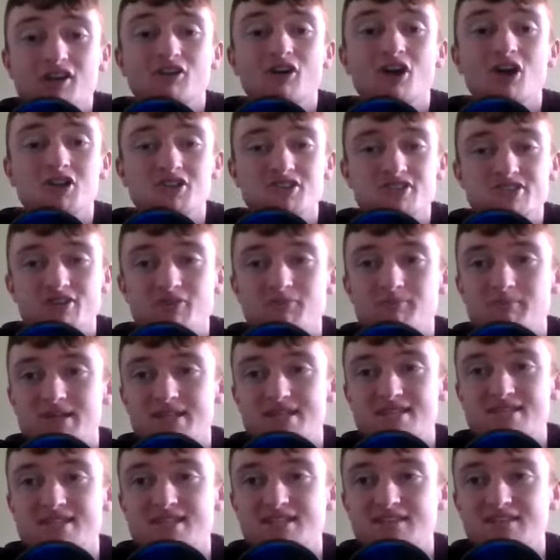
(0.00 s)
are also
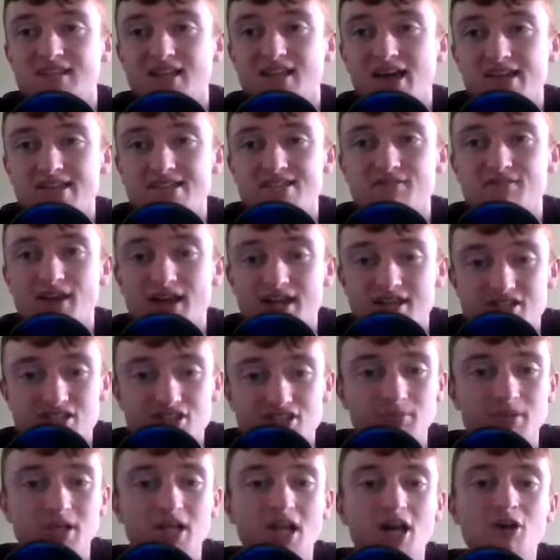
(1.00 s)
missing the likes of
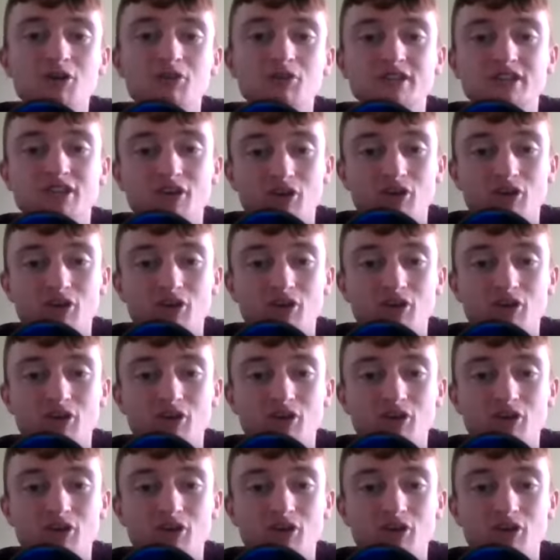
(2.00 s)
Ashley Maloney